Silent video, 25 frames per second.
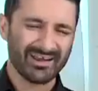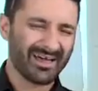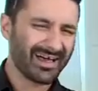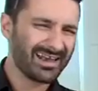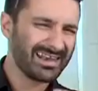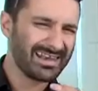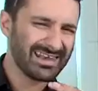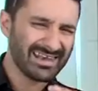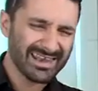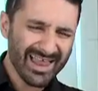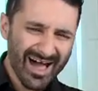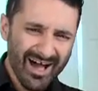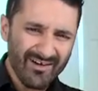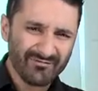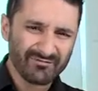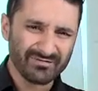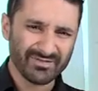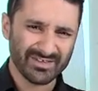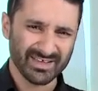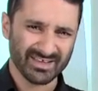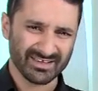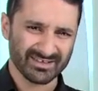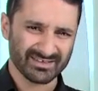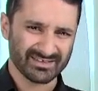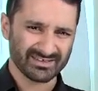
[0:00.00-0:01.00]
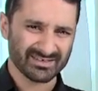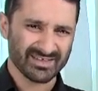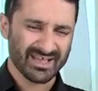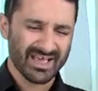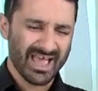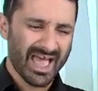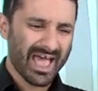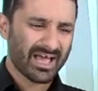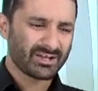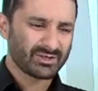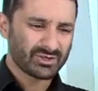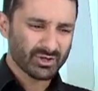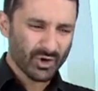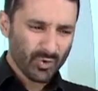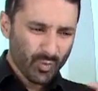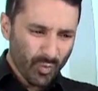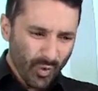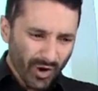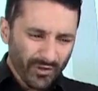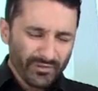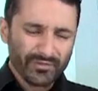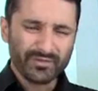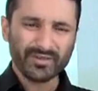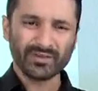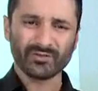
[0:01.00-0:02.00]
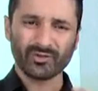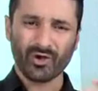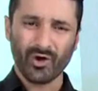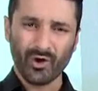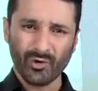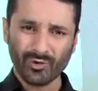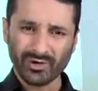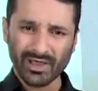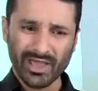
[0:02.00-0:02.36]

I love this. And so what this whole